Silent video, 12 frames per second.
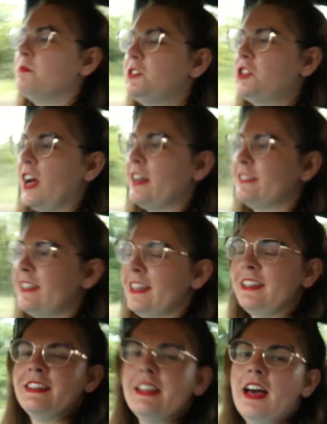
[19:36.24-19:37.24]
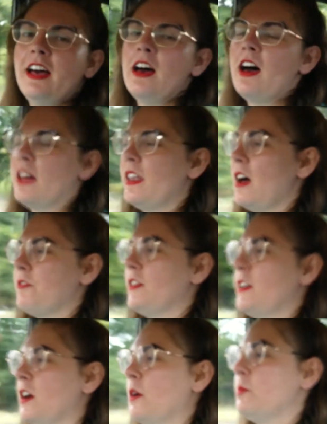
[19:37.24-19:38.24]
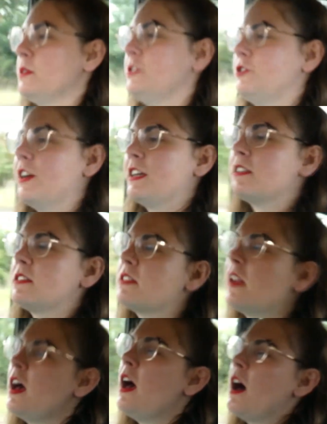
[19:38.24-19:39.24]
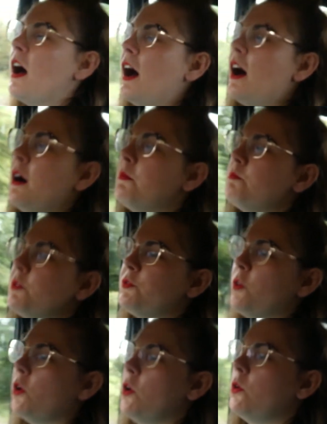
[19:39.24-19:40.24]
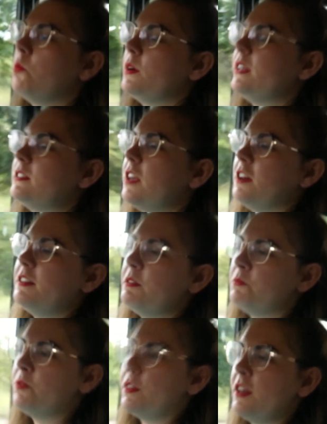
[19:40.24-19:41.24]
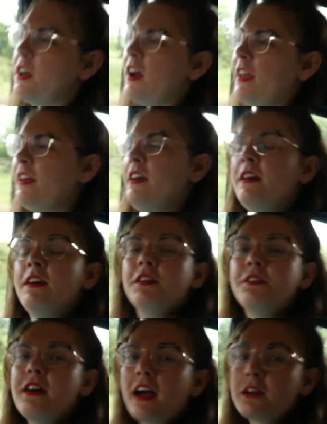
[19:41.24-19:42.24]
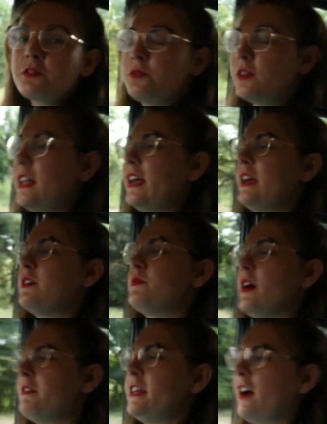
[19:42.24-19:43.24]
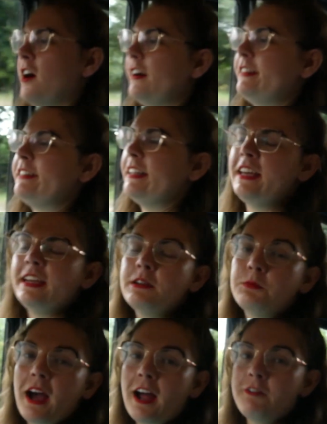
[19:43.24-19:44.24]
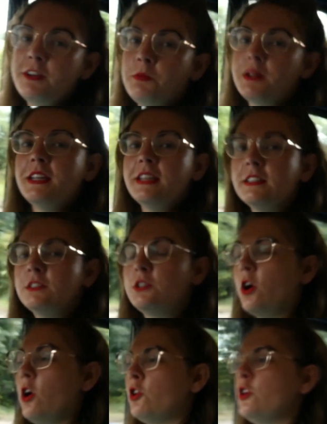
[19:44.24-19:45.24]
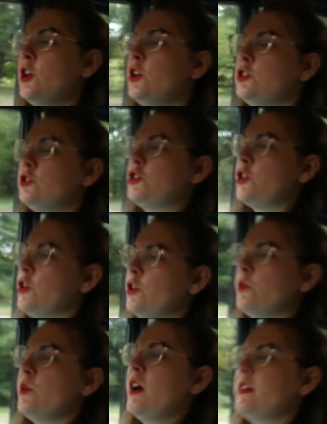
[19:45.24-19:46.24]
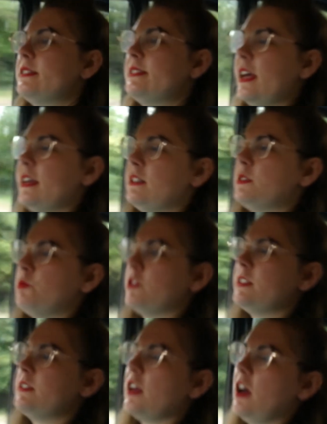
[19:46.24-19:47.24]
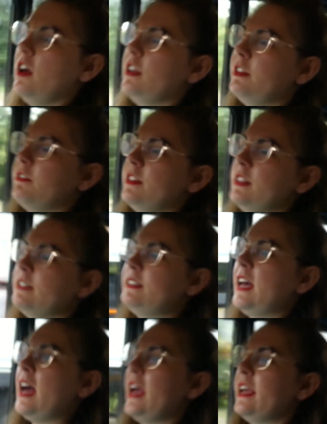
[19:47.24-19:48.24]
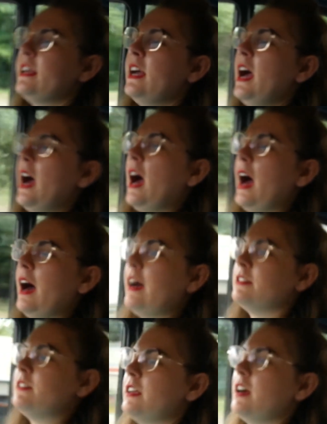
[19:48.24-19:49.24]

chatting and having a couple of drinks before we turned in for the night. Thankfully, very kindly, Harry, when he had gone to Sainsbury's earlier in the day, had